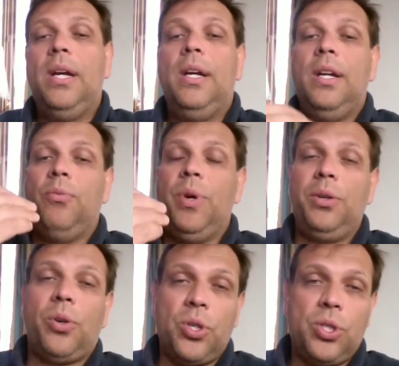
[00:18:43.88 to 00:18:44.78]
When you
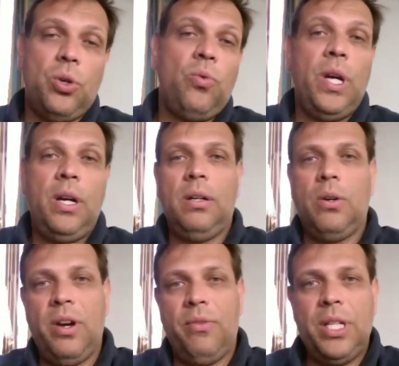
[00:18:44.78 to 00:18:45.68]
cross over,
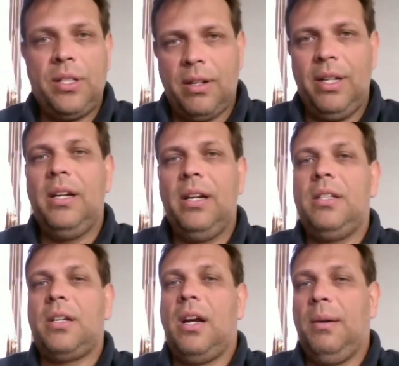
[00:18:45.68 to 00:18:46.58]
however, it's clearly
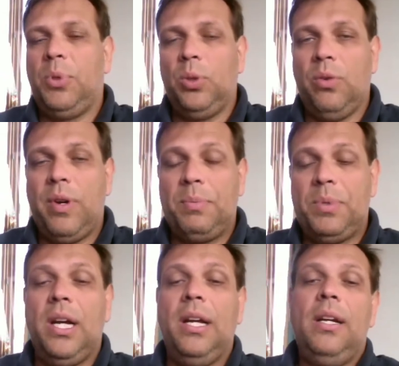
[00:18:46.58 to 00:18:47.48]
described on the
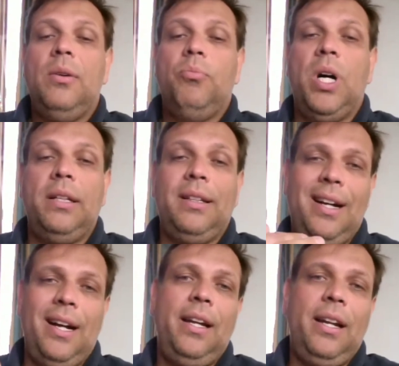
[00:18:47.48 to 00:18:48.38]
website, but I
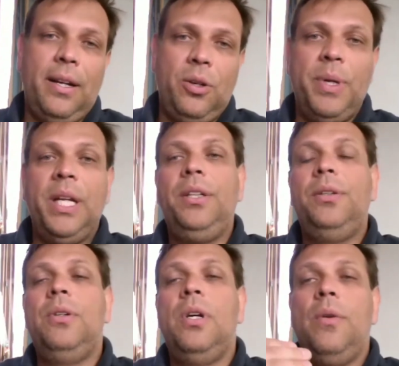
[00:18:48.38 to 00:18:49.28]
highly recommend
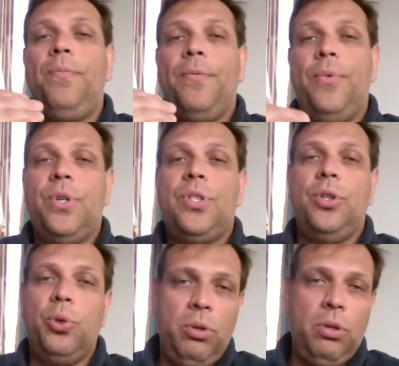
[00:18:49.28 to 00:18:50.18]
you first
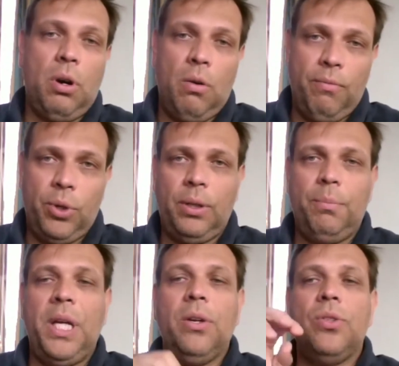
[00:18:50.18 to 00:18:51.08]
do your homework,
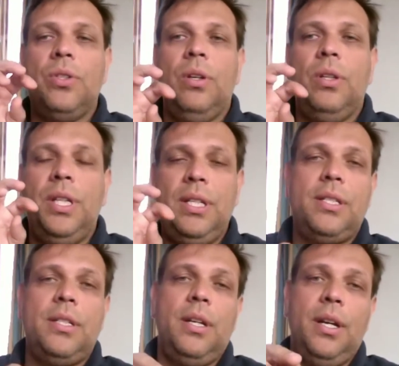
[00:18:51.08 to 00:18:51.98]
because this
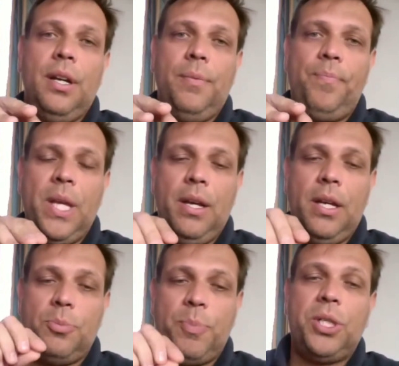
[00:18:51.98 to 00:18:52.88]

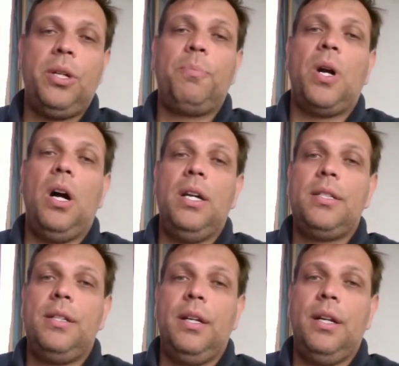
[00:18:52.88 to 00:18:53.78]
special
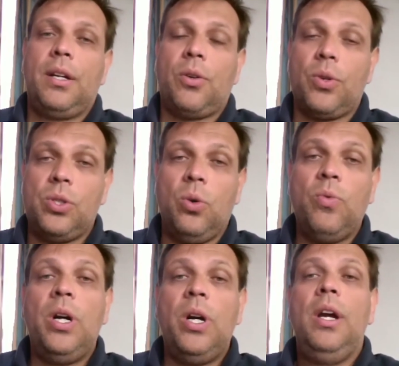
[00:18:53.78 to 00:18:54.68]
priced
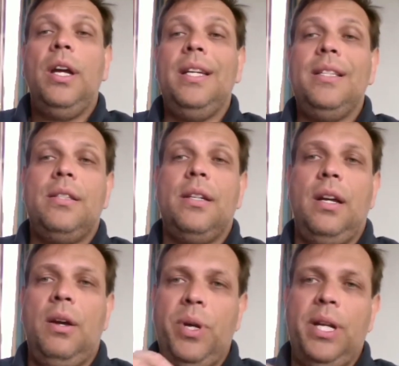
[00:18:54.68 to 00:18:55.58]
crossover is
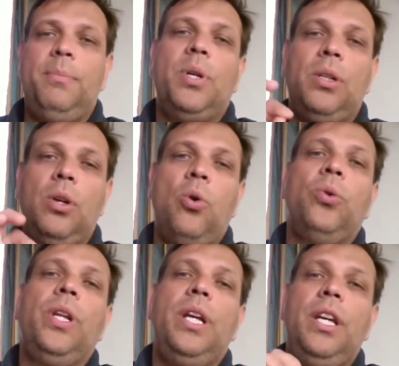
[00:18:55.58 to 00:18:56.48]
available
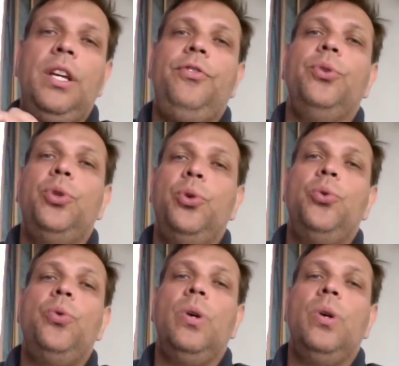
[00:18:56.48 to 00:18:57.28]
only if you do